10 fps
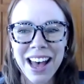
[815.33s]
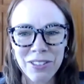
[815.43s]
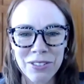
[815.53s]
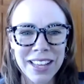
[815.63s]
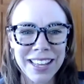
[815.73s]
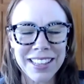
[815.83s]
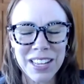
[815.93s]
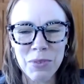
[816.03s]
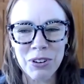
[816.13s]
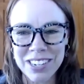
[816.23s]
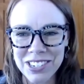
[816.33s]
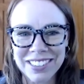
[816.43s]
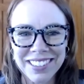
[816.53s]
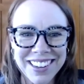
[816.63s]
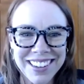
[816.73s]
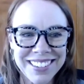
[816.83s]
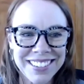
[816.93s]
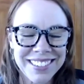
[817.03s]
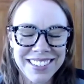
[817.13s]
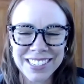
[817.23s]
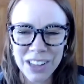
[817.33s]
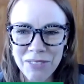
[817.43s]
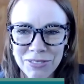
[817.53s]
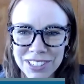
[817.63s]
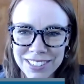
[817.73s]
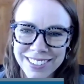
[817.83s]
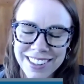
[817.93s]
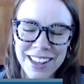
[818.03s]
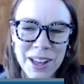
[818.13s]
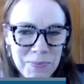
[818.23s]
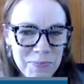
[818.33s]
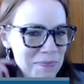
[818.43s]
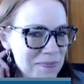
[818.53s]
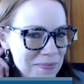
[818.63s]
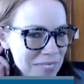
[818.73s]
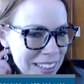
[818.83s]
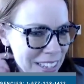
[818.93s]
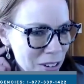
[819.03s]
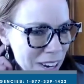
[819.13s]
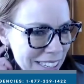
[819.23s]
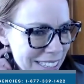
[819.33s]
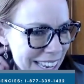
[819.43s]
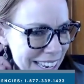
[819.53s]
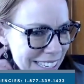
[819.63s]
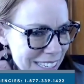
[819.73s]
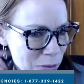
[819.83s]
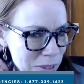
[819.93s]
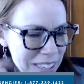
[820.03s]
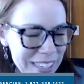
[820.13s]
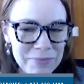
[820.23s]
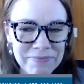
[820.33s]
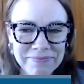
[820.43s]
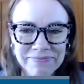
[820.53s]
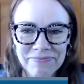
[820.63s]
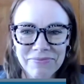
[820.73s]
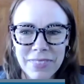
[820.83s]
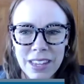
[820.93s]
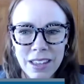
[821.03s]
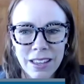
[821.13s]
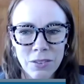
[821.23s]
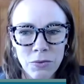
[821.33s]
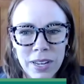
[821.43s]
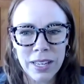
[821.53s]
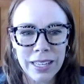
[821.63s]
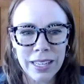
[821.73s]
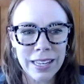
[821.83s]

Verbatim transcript: other than the immigration law is awful um, in the United States. It's really, really.